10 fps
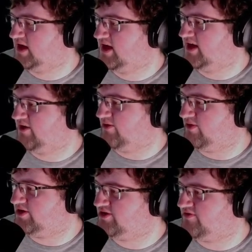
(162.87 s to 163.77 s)
I
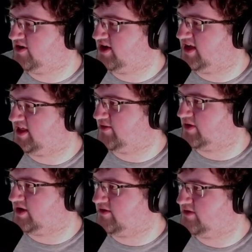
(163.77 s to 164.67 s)
went too far again. There we
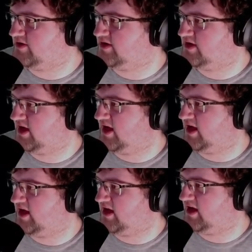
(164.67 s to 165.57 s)
go.
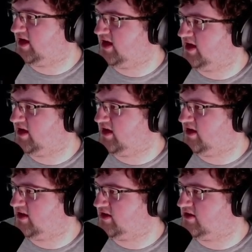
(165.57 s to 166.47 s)
And
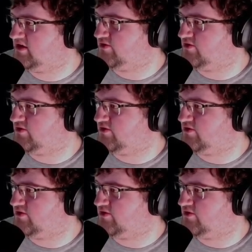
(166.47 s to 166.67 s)
2.